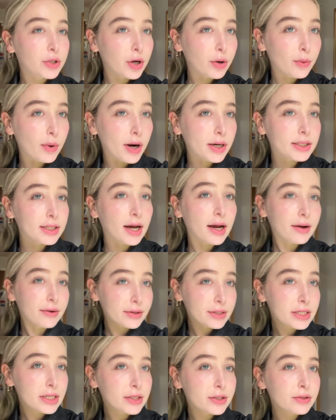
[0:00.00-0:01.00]
go walk to
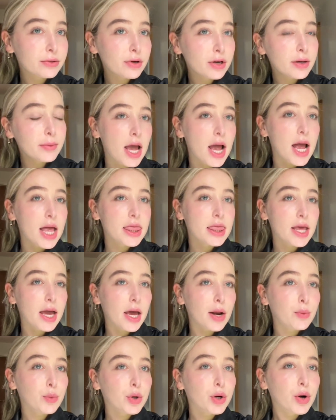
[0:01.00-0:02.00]
Iris's dorm, and
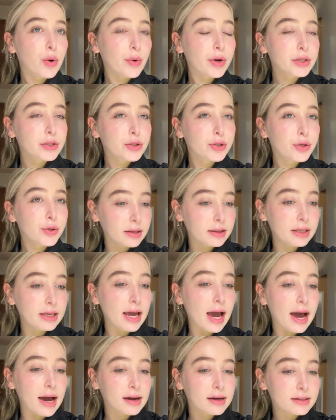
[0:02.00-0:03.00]
then we're going to the
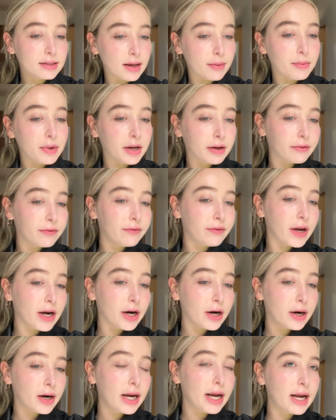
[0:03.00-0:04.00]
academic
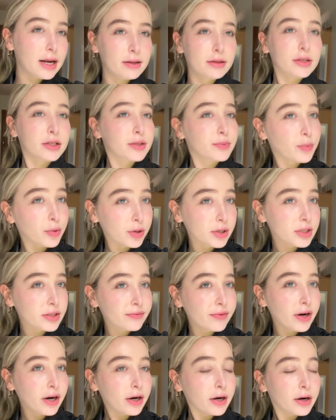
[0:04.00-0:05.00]
fair and the sports
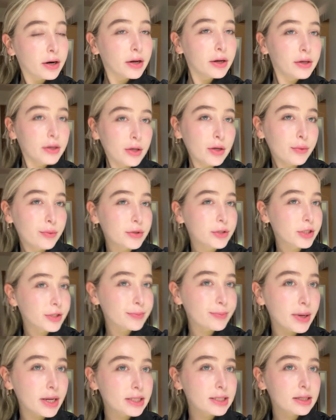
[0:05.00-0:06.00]
fair, which is
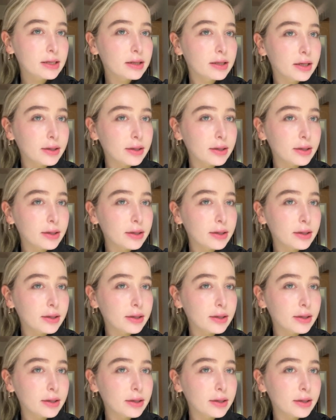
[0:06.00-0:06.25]
basically